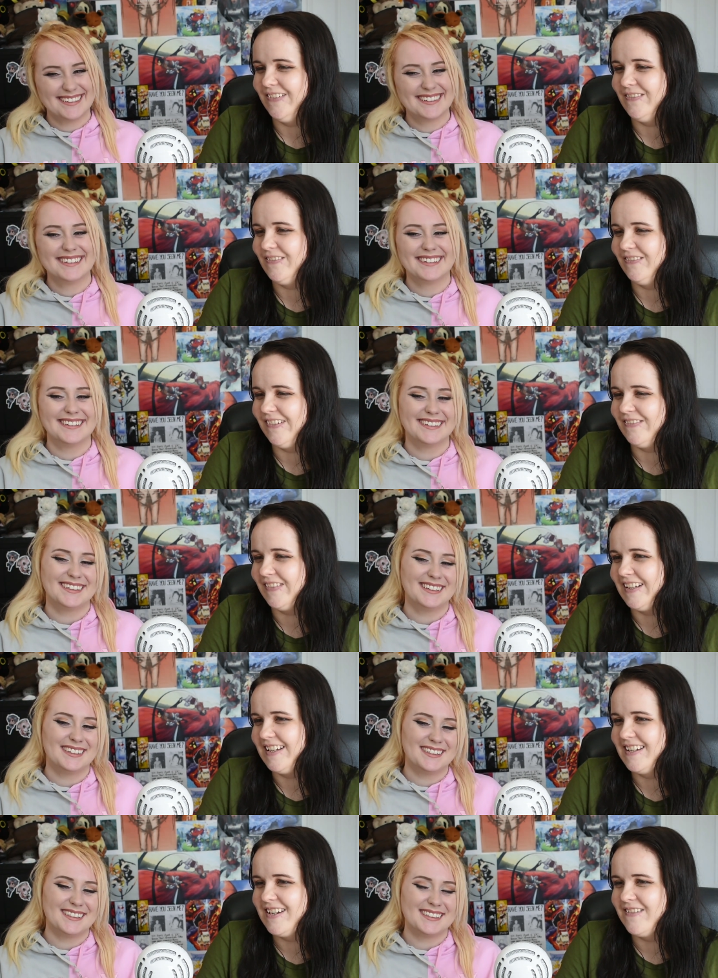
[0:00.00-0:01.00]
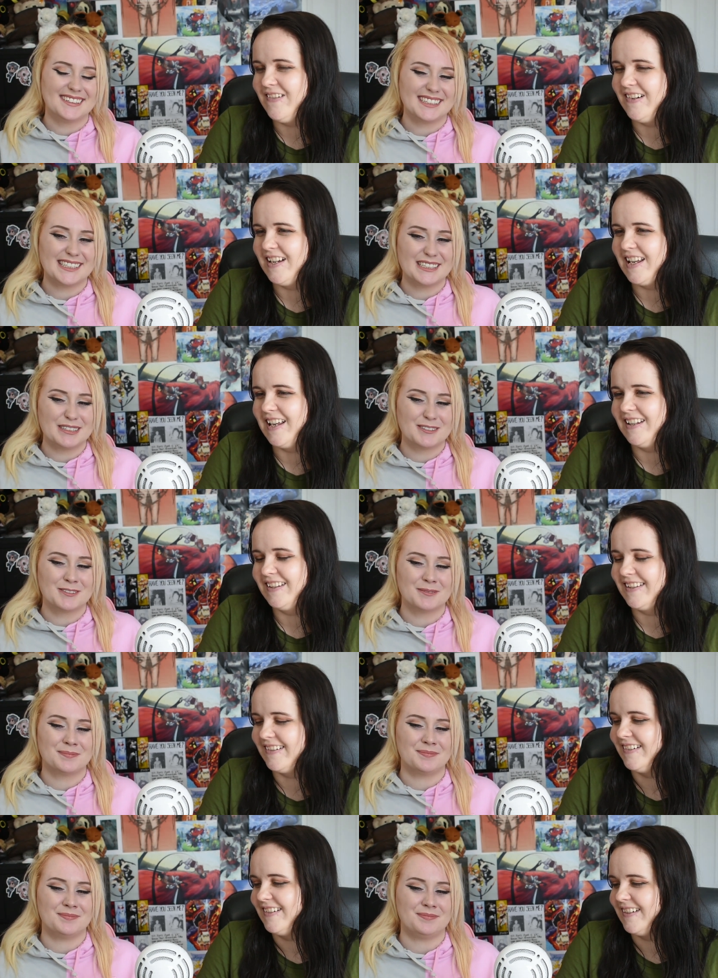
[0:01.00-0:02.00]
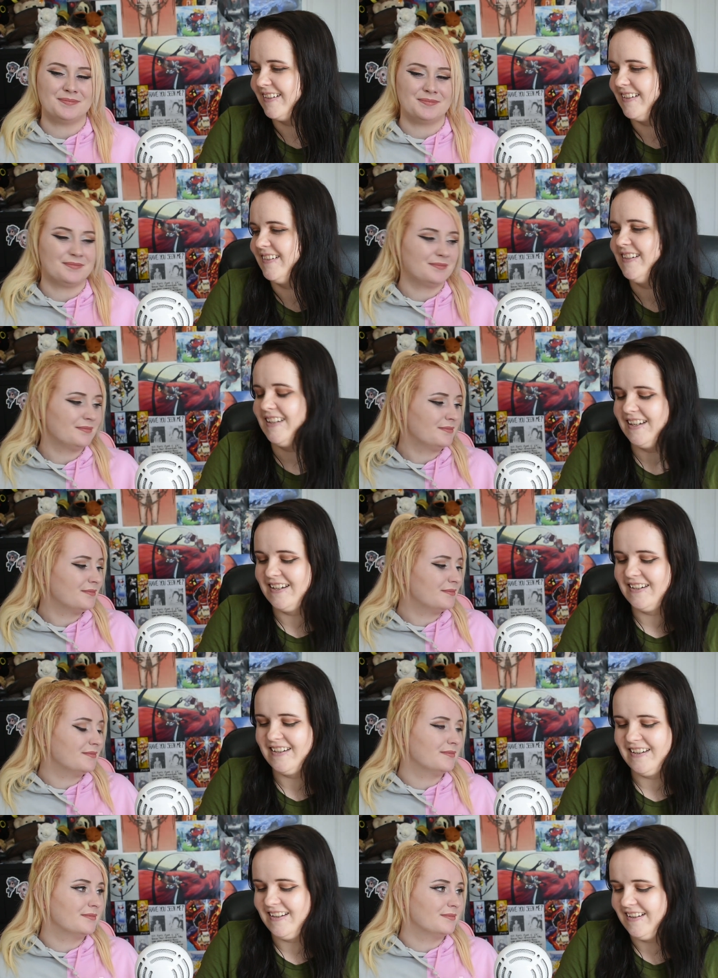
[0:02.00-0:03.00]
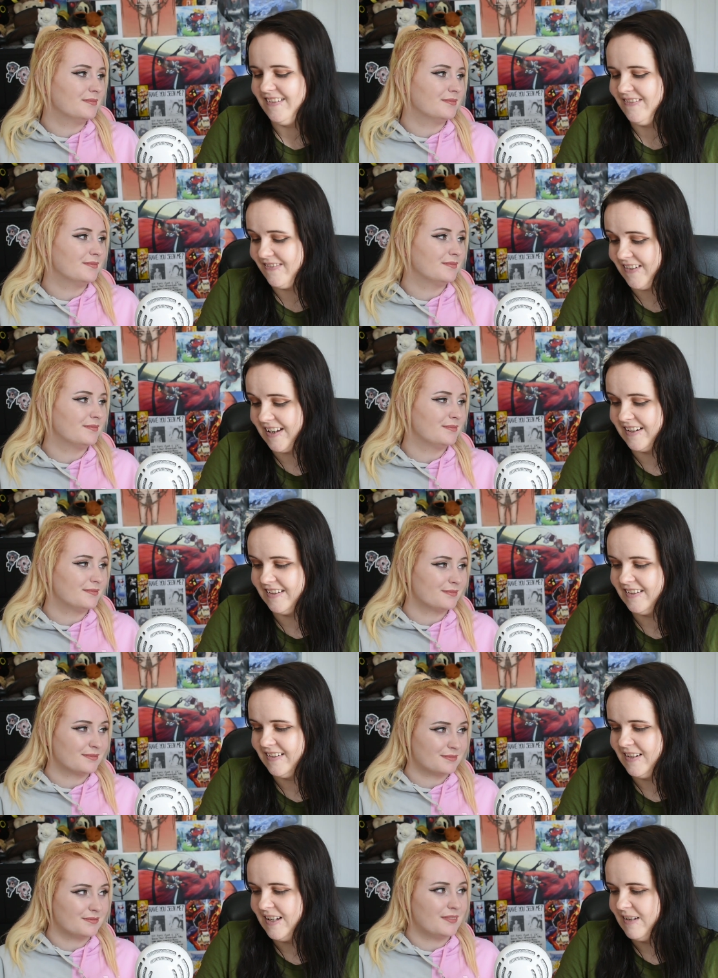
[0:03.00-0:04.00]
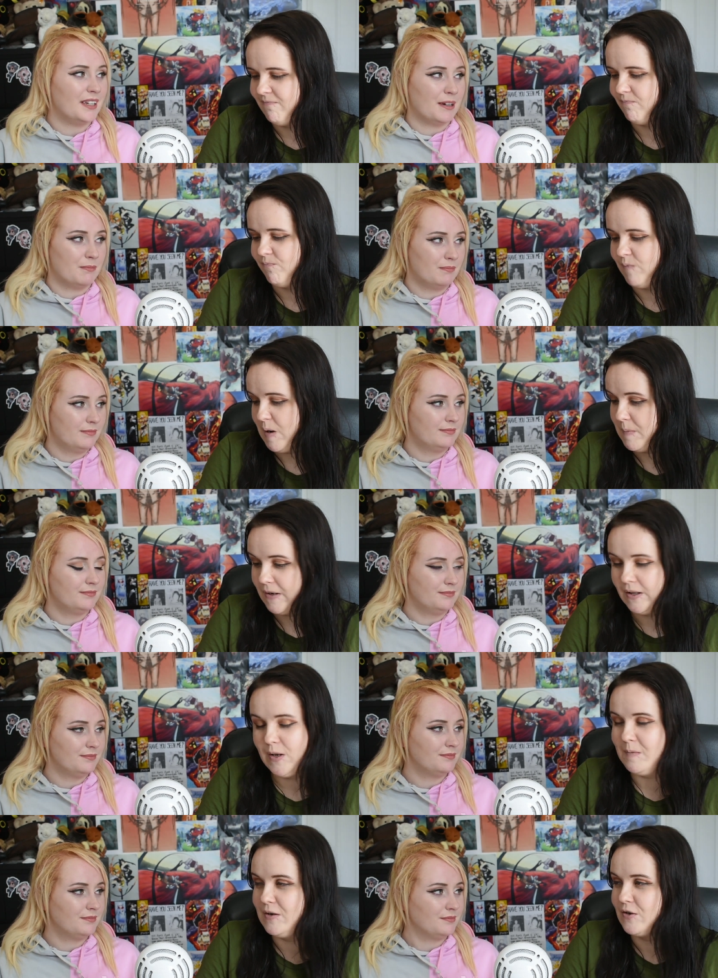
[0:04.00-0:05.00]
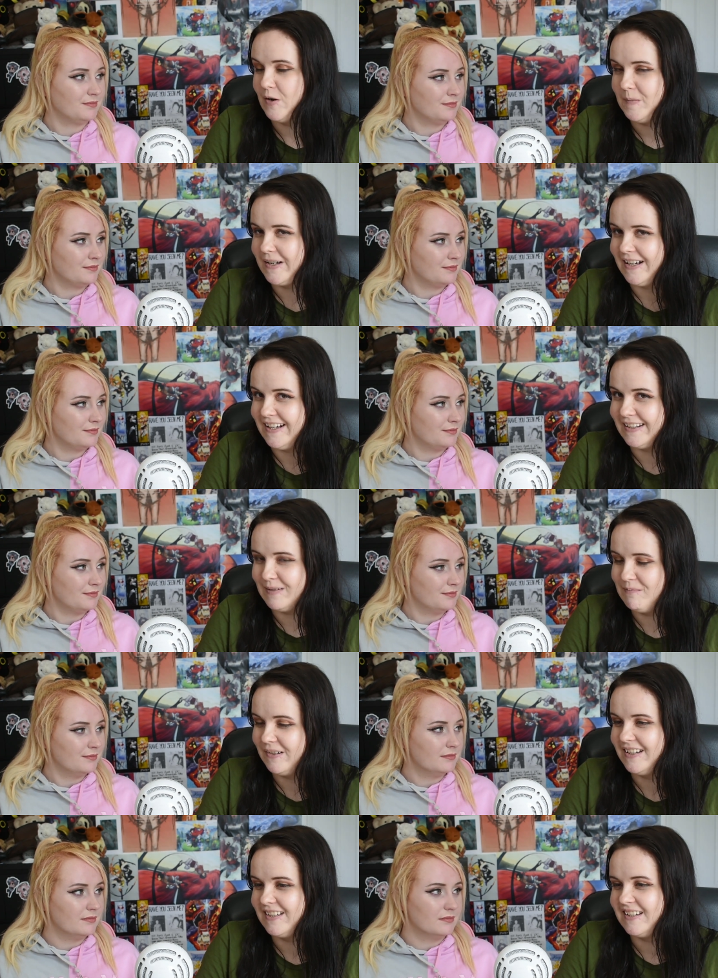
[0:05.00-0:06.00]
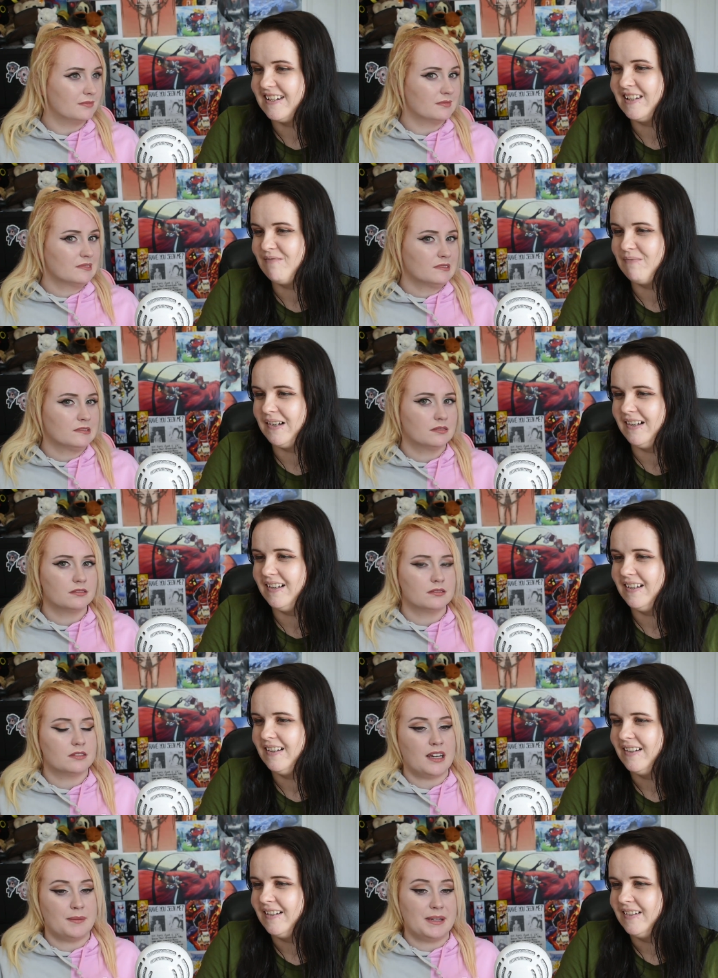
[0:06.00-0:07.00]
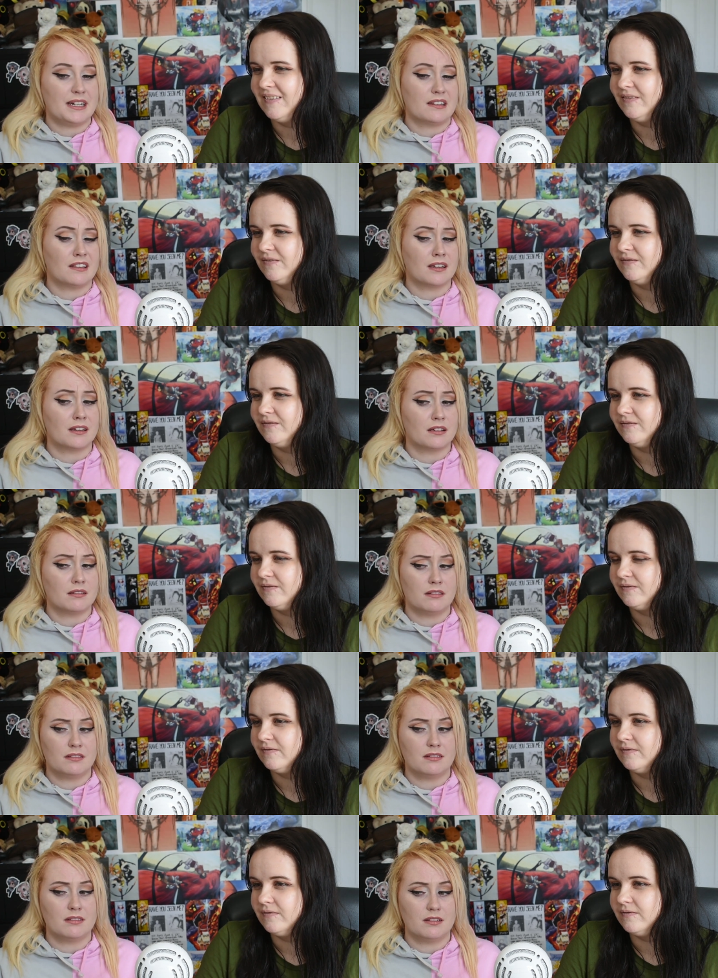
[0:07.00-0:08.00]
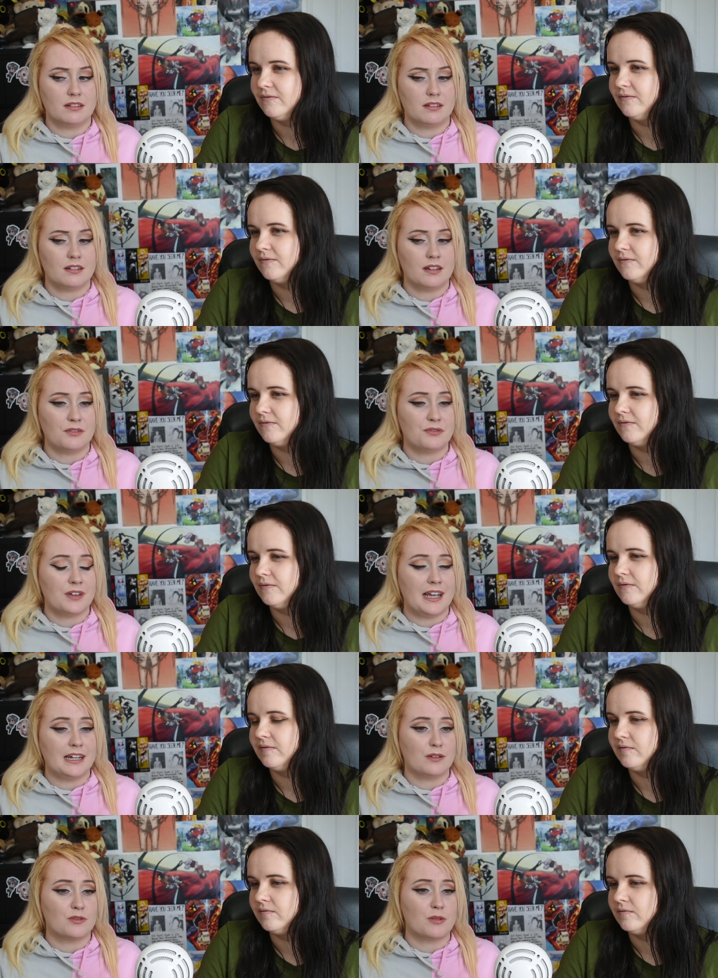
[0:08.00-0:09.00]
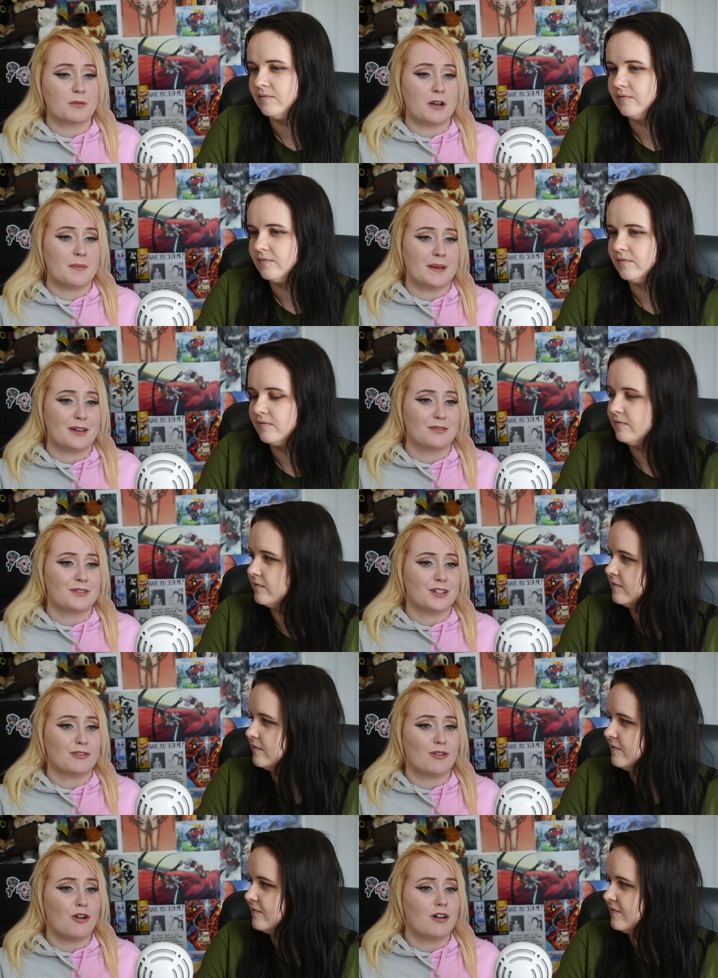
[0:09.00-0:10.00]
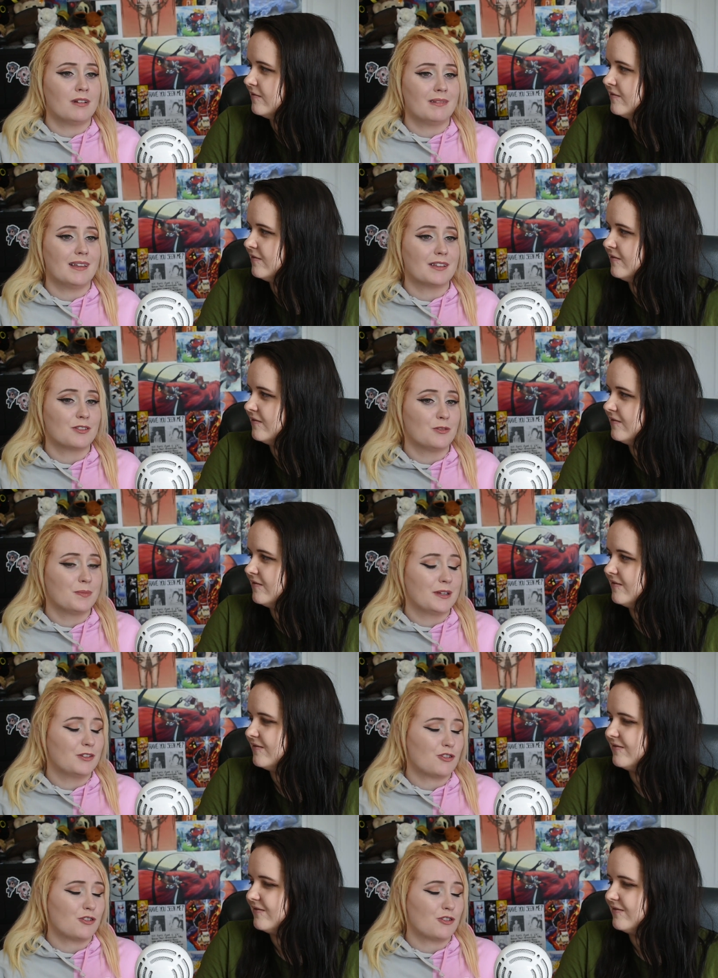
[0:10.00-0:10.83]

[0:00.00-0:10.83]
Speaker 1: for for Blake. She will get through to the other side, fine. Yeah, maybe a little bit traumatized
Speaker 2: in places, but I mean, I think if any of them come out of it not a little bit